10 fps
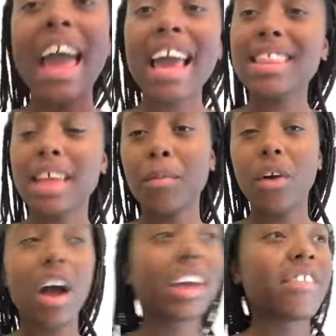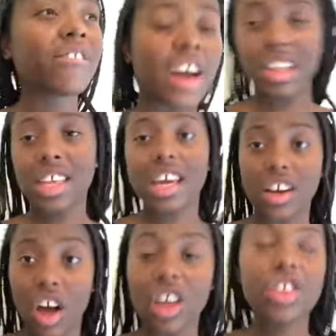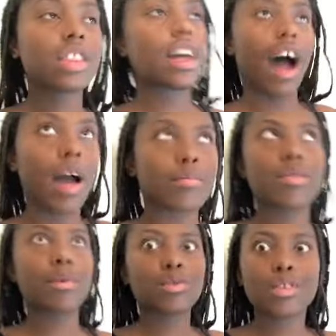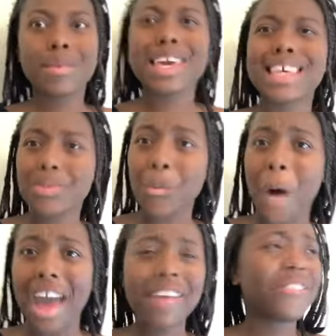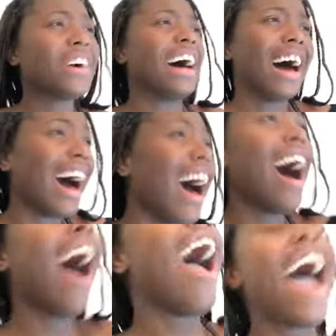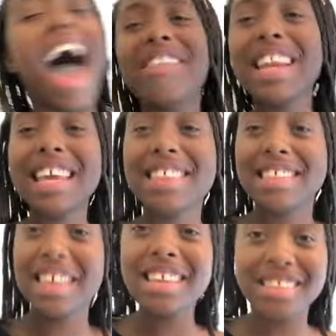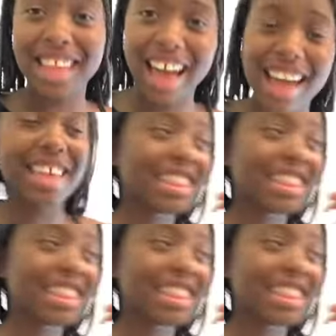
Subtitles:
ASAP Rocky finally acknowledges that I'm supposed to be his wife? And then he sees that.